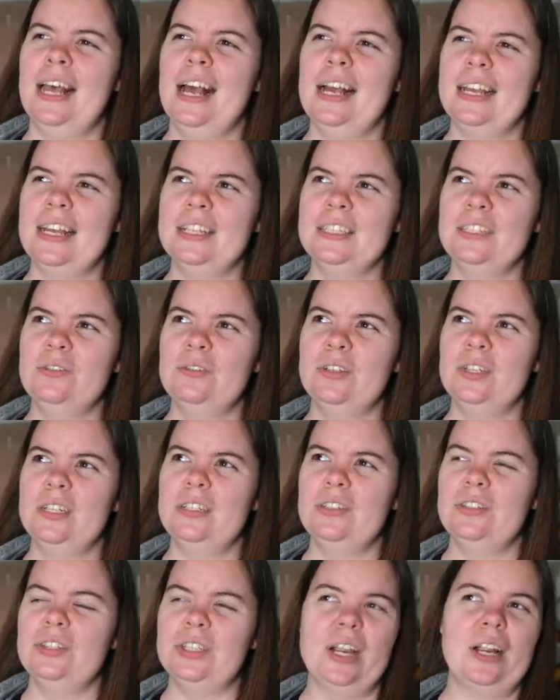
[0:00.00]
I guess you
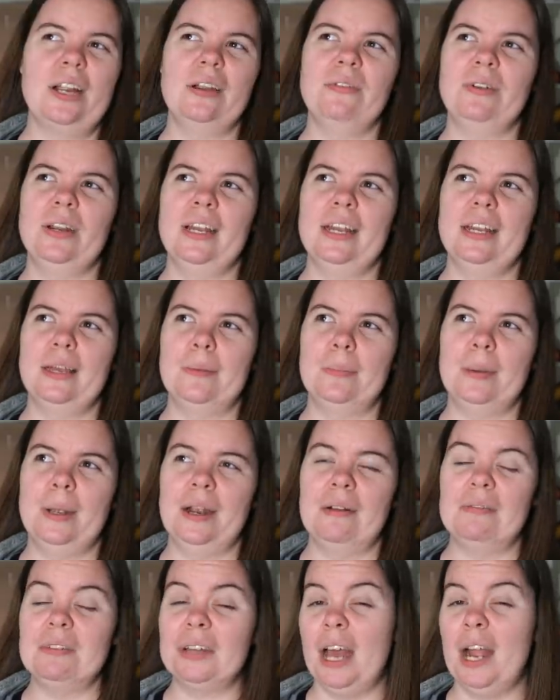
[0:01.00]
could jerry-rig a
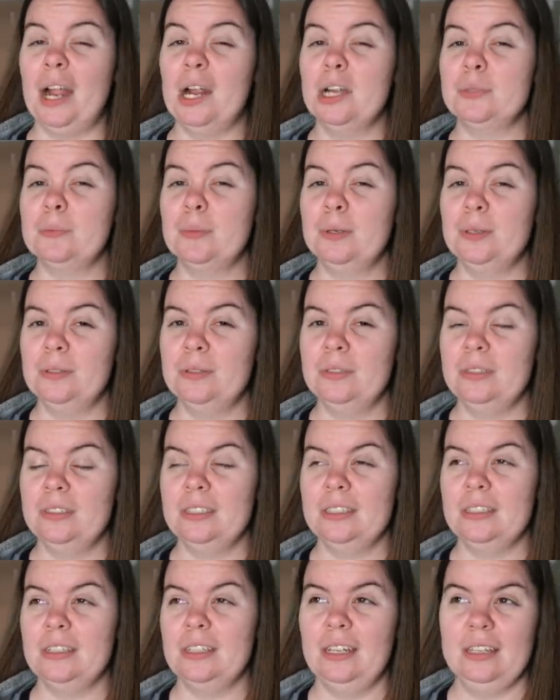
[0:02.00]
pair of tire
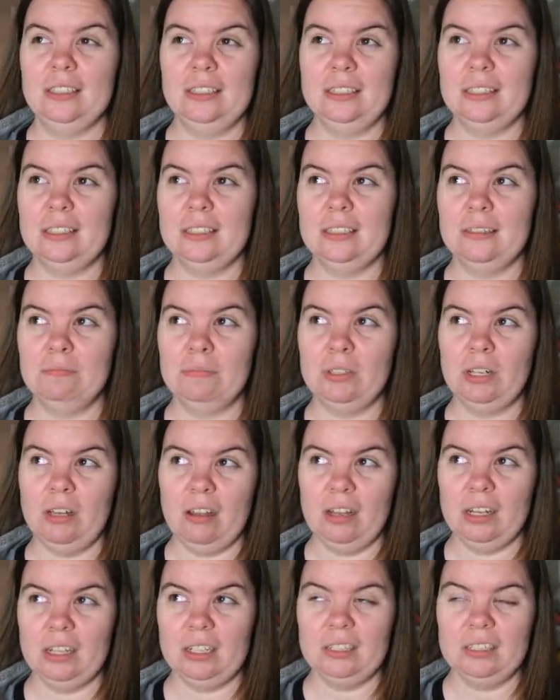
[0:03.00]
spoons as some
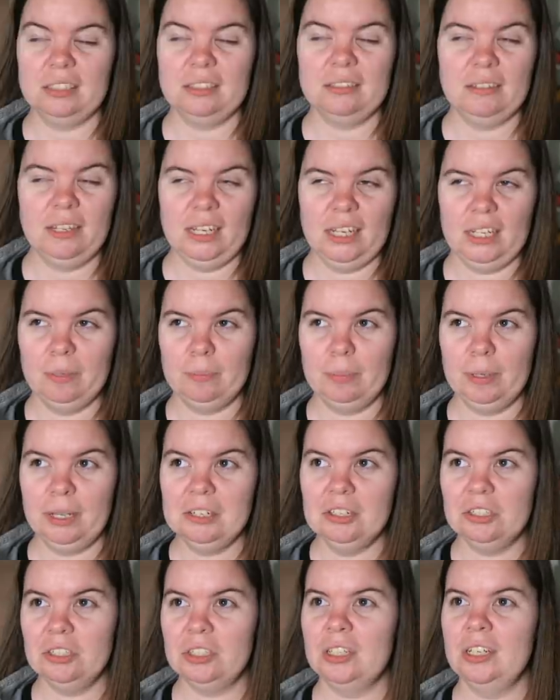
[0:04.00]
tongs in a
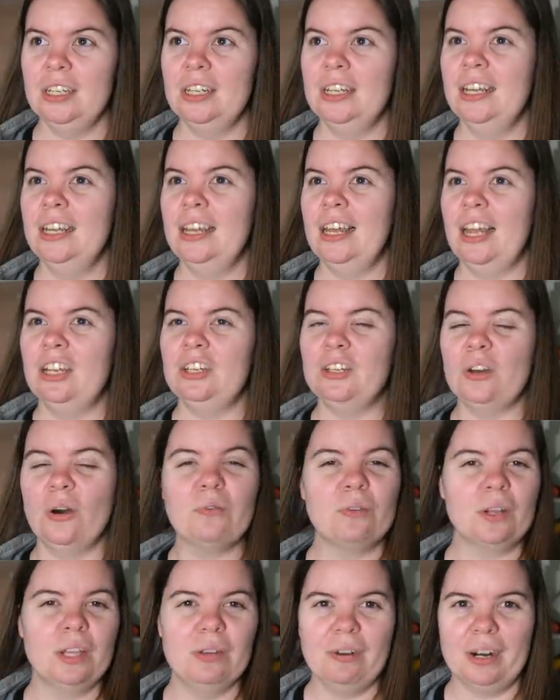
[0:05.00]
pinch. I
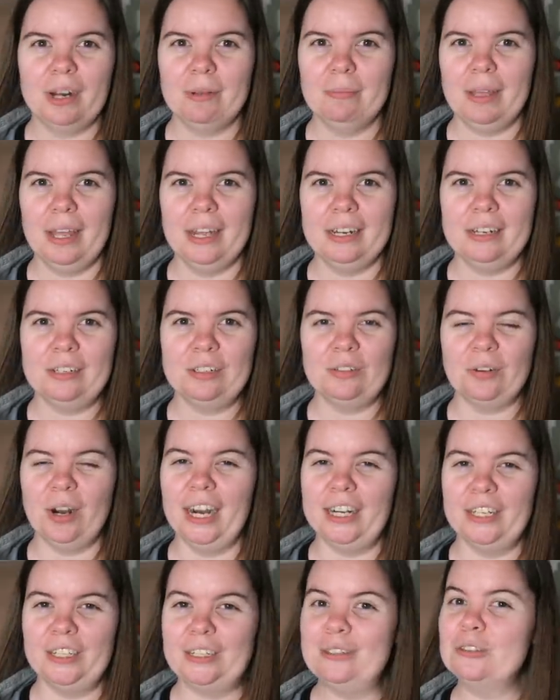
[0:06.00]
don't really recommend
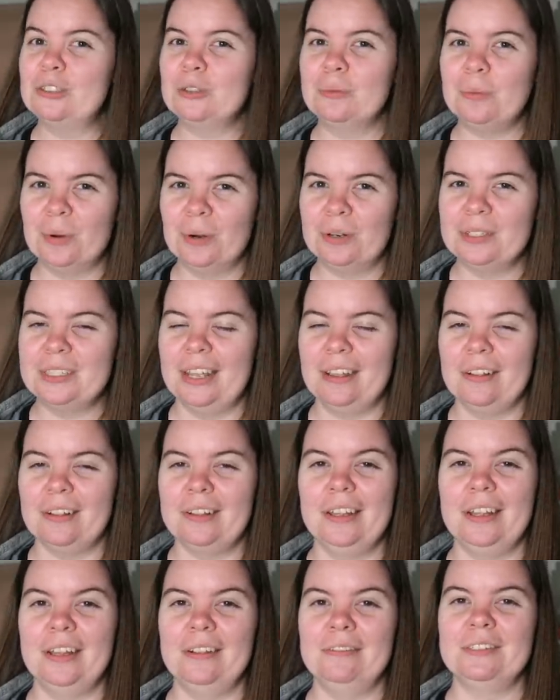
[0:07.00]
trying to use your motorcycle
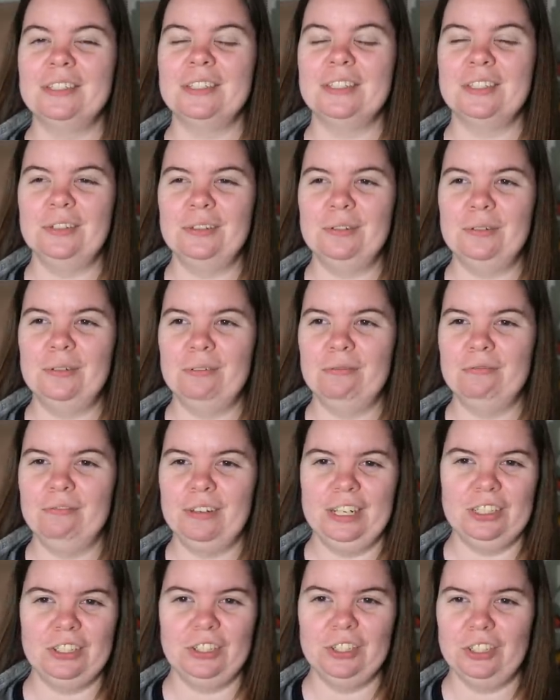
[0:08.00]
gloves to
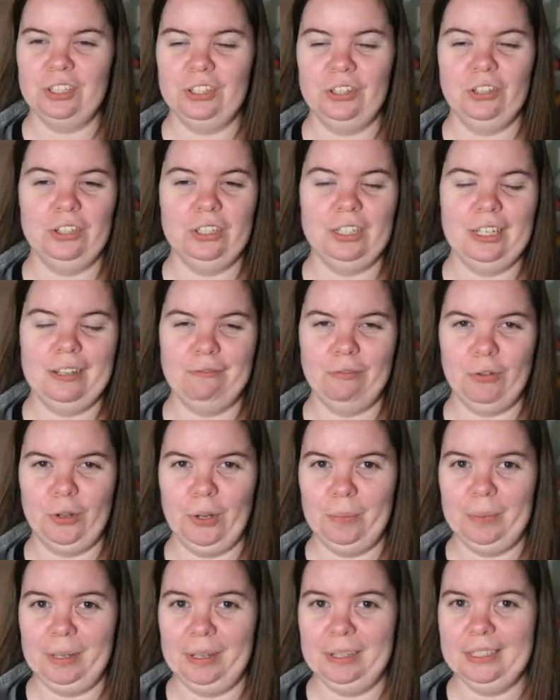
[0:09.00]
fish your
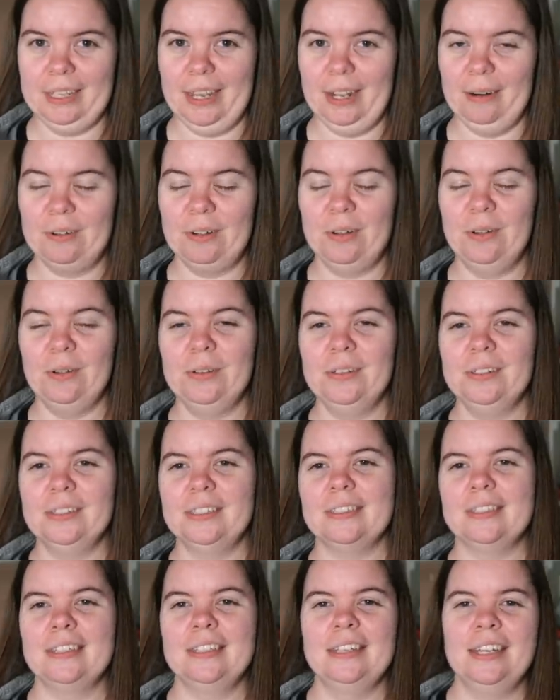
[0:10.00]
tinfoil meals out of
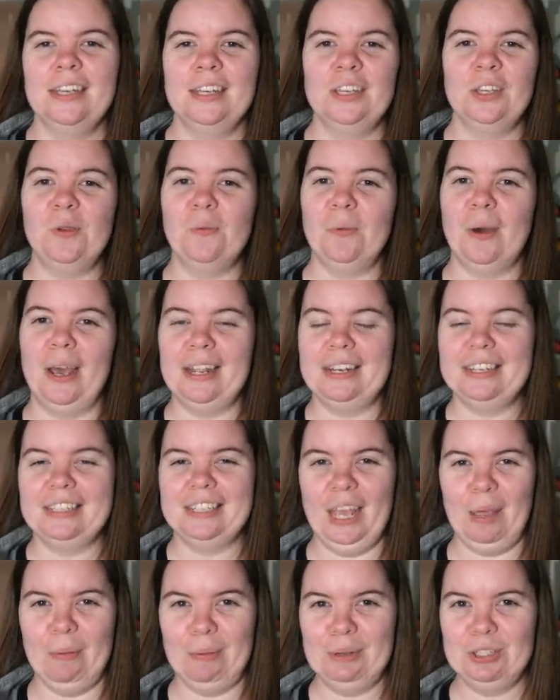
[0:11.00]
coals. You might
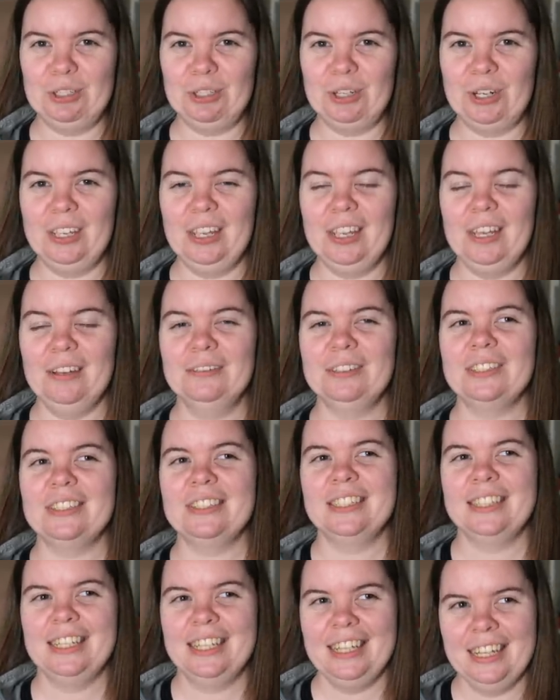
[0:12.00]
damage your
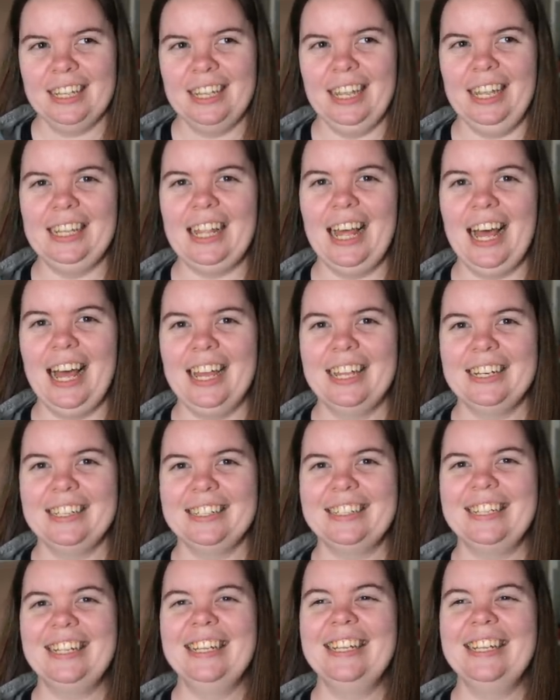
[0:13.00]
gloves a lot.